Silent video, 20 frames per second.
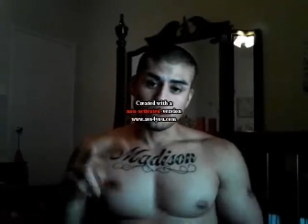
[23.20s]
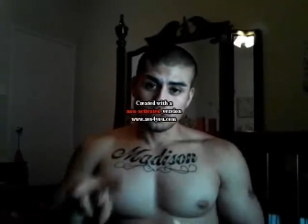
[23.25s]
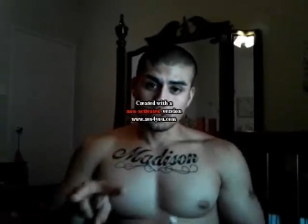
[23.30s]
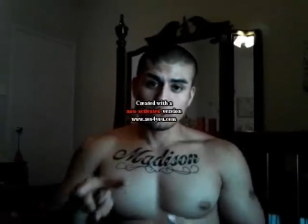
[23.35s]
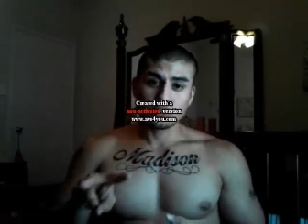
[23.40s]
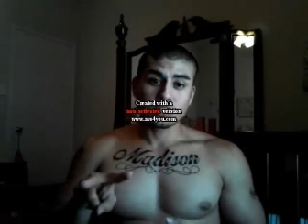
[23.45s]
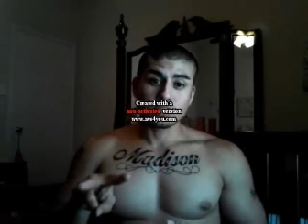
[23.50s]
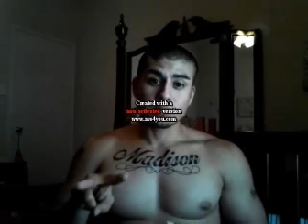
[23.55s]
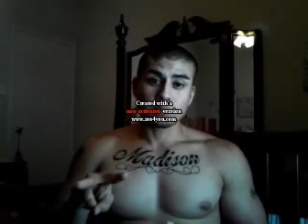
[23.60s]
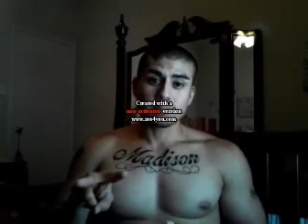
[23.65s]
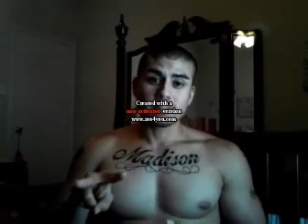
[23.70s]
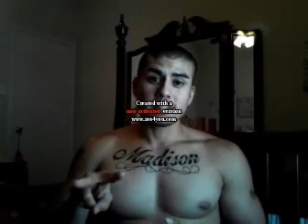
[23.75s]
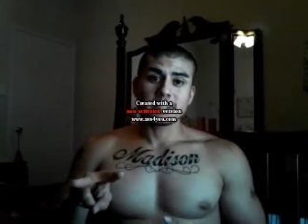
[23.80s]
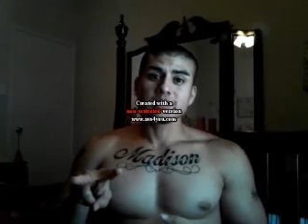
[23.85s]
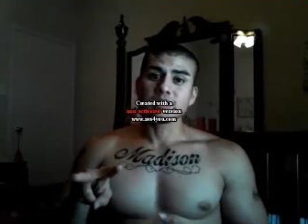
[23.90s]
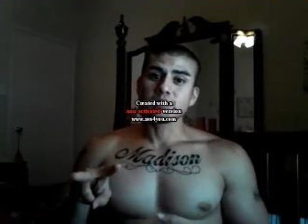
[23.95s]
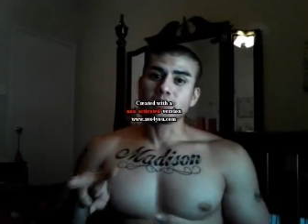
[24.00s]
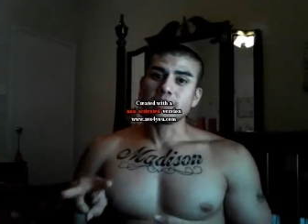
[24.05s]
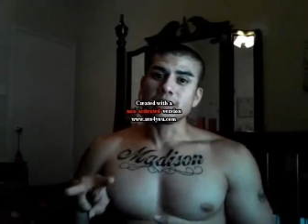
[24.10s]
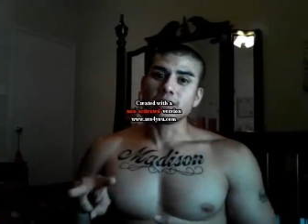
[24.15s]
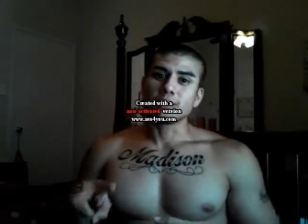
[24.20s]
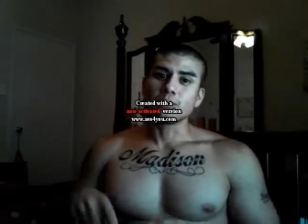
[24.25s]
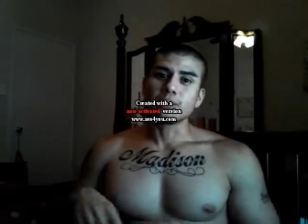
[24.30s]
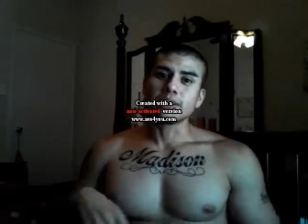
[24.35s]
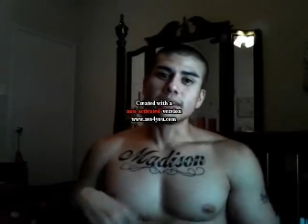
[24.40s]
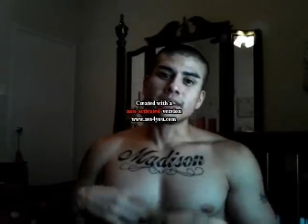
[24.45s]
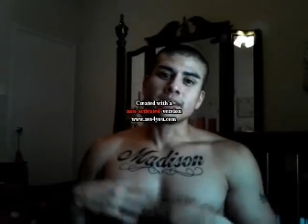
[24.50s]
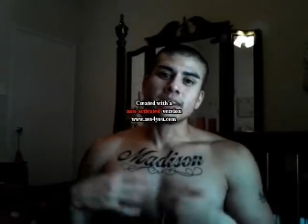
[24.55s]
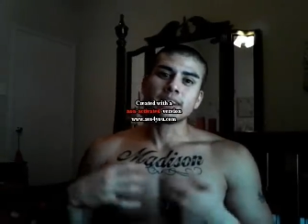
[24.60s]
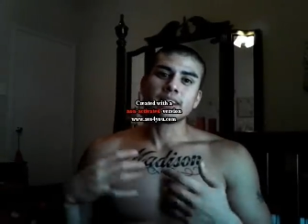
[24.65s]
those are two separate days, by
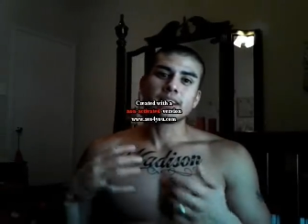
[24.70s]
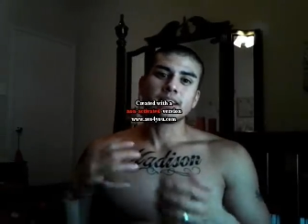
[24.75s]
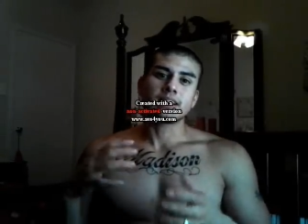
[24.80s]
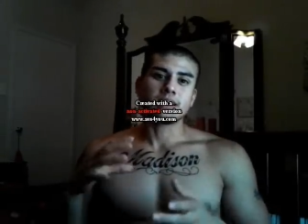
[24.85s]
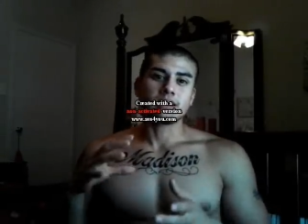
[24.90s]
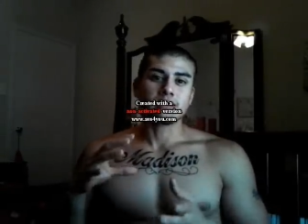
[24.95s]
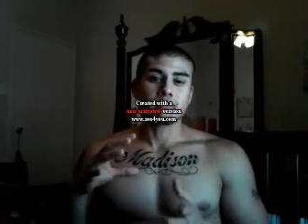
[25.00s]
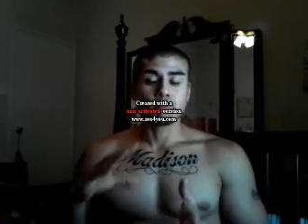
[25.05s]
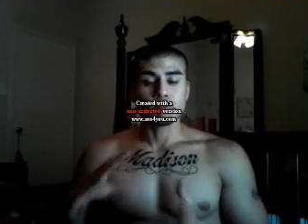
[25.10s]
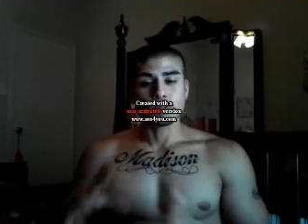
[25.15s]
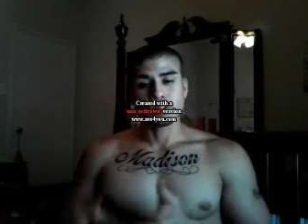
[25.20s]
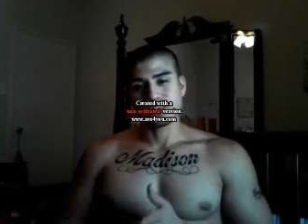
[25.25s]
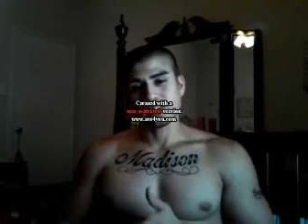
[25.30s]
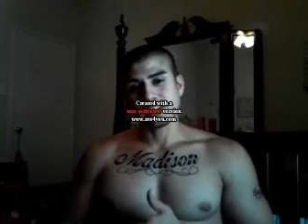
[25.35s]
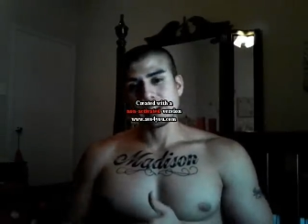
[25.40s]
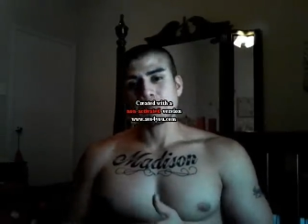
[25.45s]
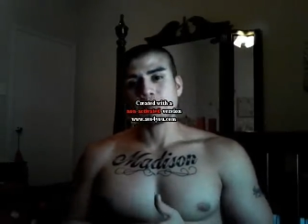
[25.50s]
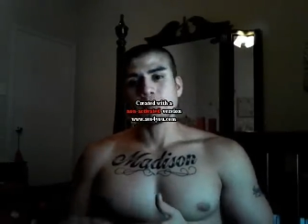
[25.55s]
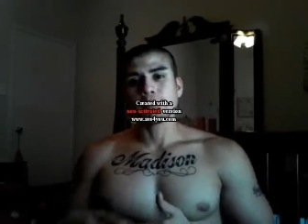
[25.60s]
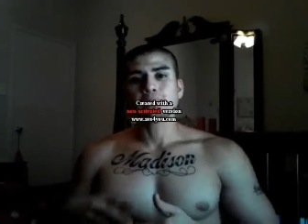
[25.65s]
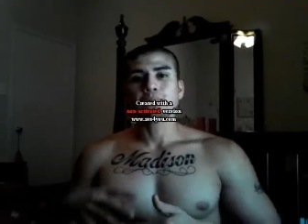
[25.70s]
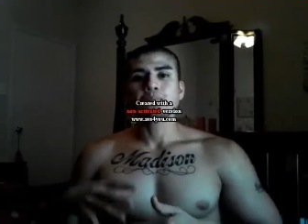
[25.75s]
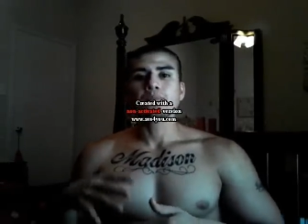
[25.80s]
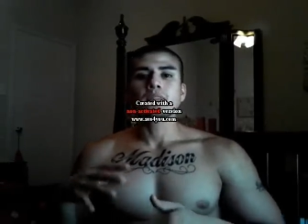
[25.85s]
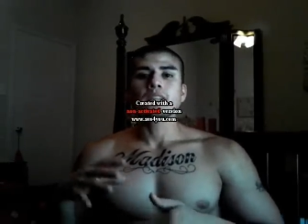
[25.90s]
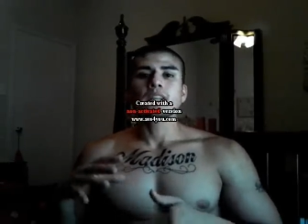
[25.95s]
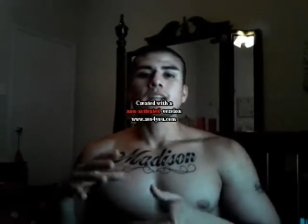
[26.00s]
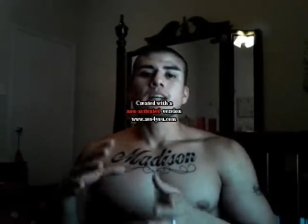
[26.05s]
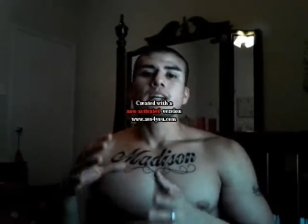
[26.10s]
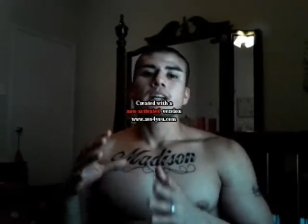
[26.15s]
the way. for example,
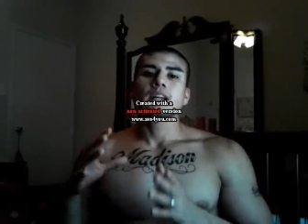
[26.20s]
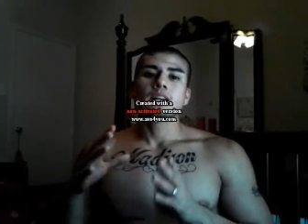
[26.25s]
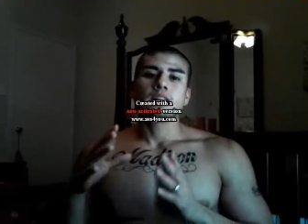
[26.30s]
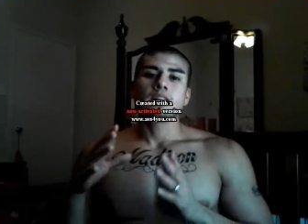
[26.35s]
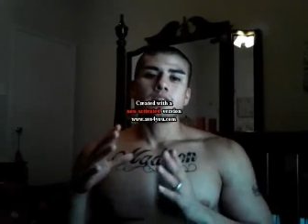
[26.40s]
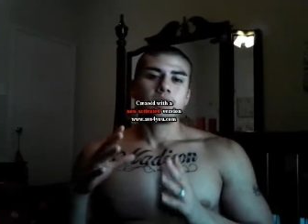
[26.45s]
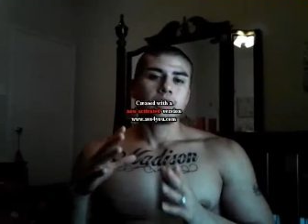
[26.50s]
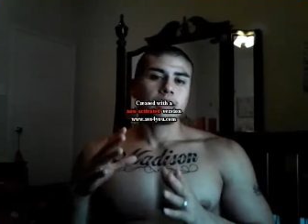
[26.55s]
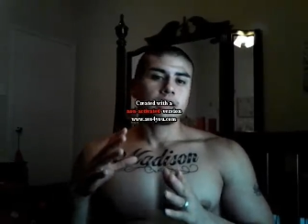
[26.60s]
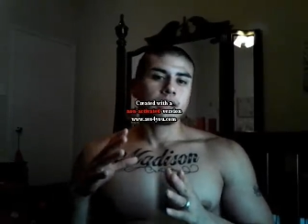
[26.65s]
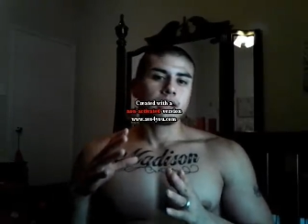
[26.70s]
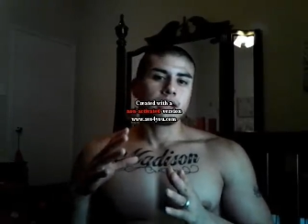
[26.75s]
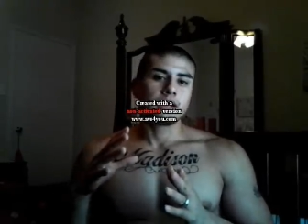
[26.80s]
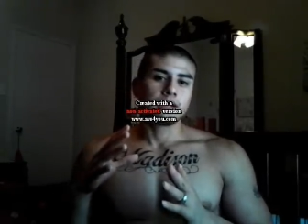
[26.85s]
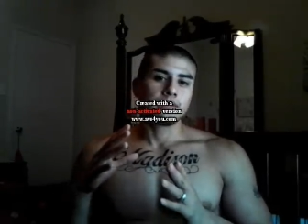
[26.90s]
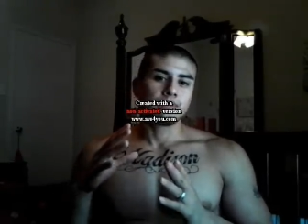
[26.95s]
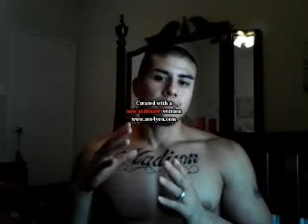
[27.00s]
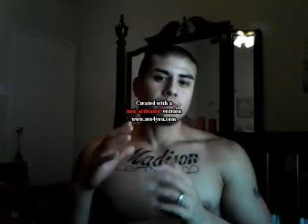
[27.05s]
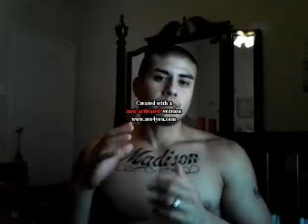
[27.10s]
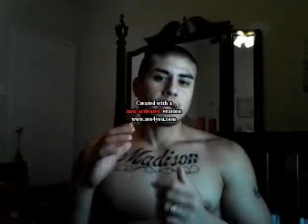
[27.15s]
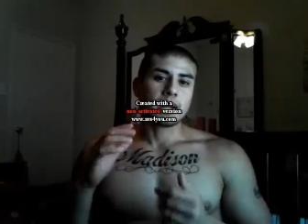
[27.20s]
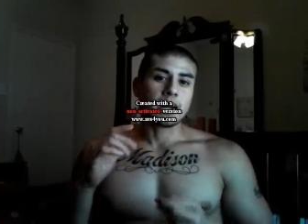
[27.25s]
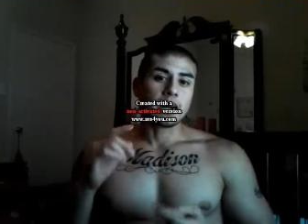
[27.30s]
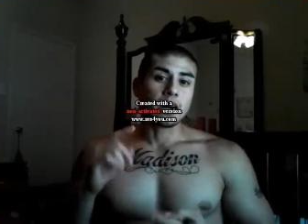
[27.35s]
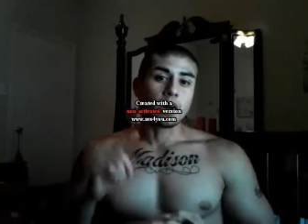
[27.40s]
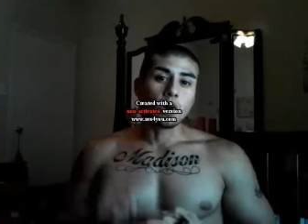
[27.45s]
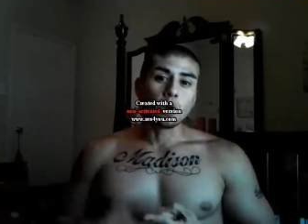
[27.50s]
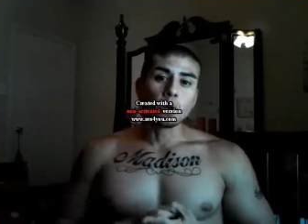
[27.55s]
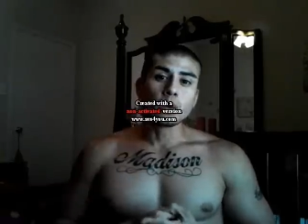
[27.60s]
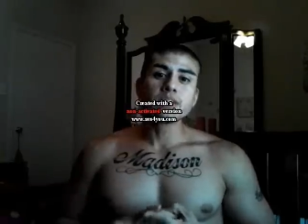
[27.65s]

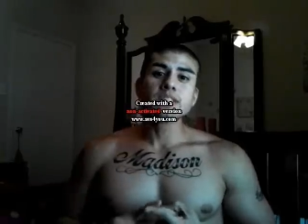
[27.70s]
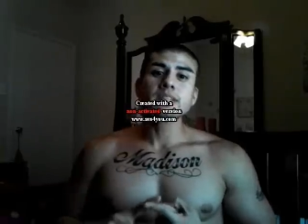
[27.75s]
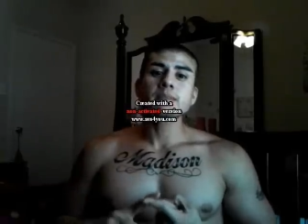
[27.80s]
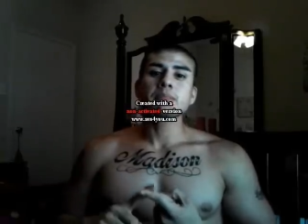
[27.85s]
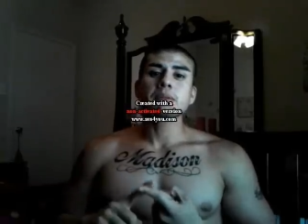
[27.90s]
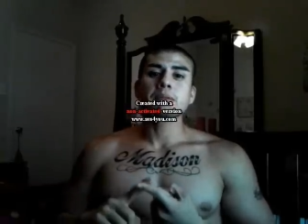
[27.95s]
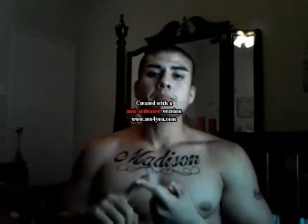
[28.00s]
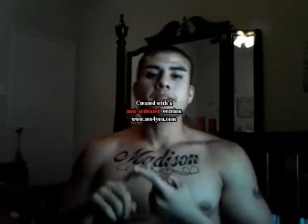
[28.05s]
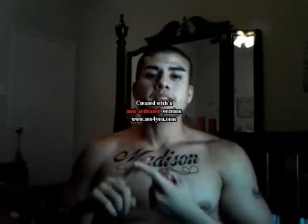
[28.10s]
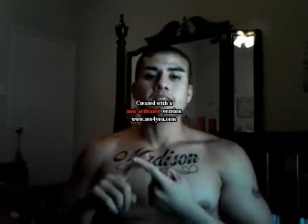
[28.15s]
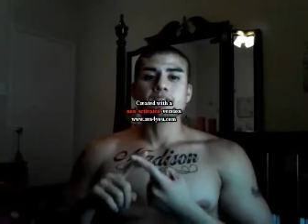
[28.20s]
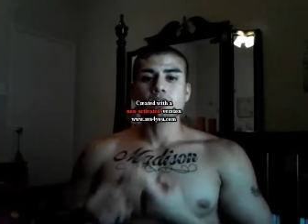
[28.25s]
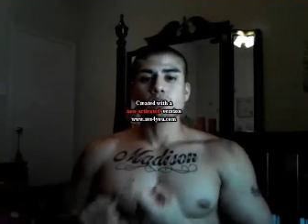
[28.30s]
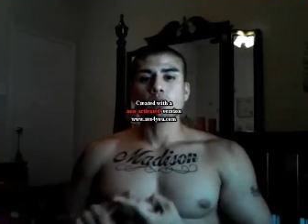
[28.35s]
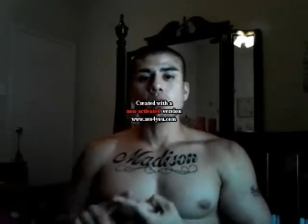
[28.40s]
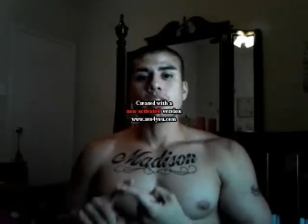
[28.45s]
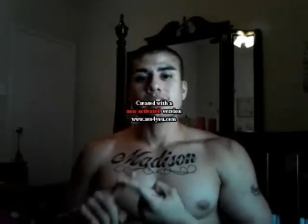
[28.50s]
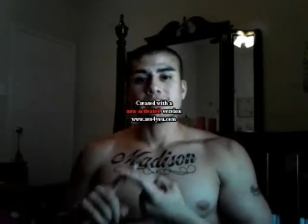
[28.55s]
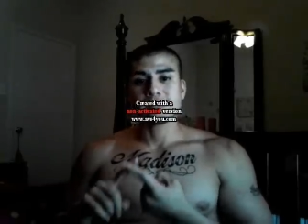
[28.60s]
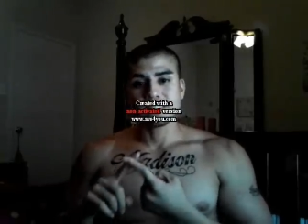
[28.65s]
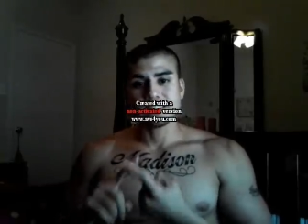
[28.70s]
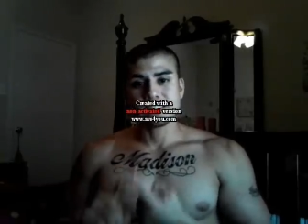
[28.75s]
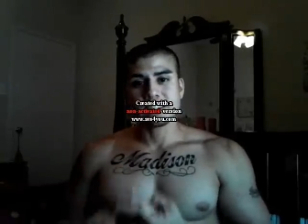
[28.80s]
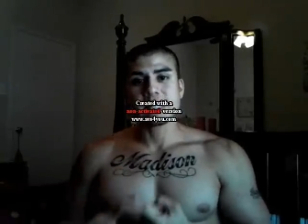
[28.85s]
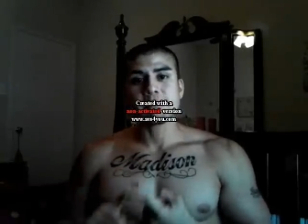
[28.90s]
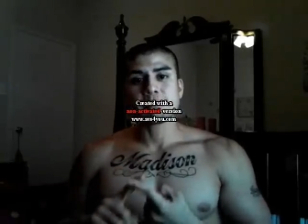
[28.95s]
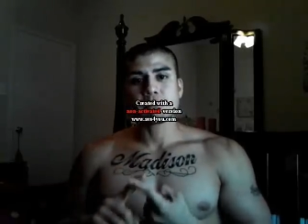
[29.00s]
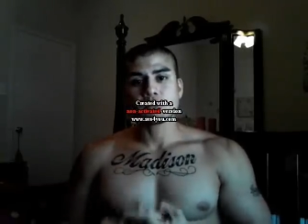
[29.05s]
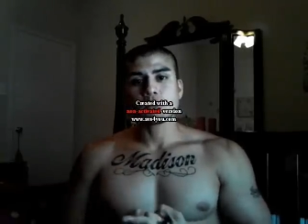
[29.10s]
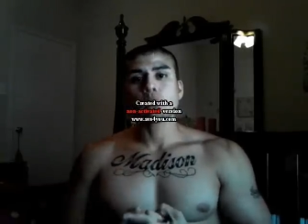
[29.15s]
I always implement squats,
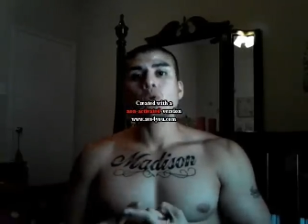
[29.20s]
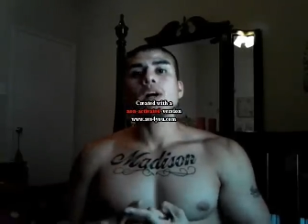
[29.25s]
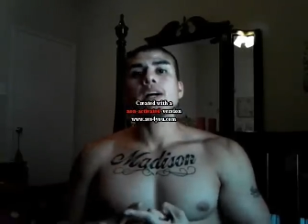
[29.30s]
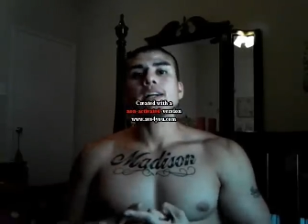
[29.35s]
deep